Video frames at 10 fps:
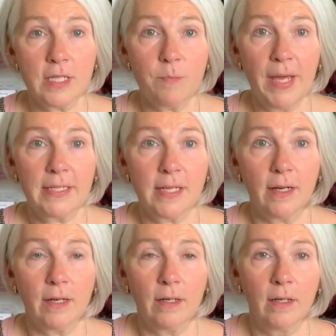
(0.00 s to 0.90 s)
is
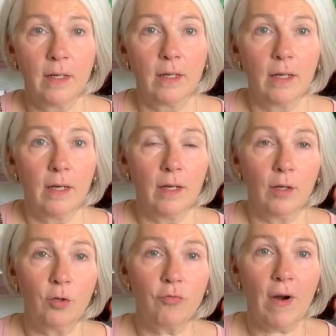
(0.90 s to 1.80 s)
better.
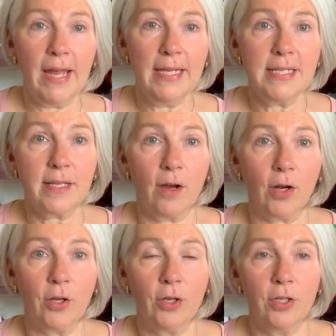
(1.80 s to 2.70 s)
Grays
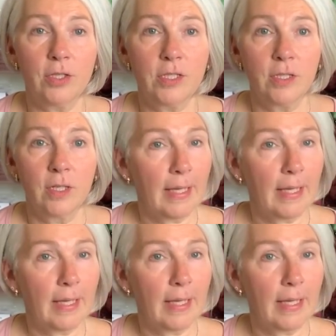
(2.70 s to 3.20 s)
are good.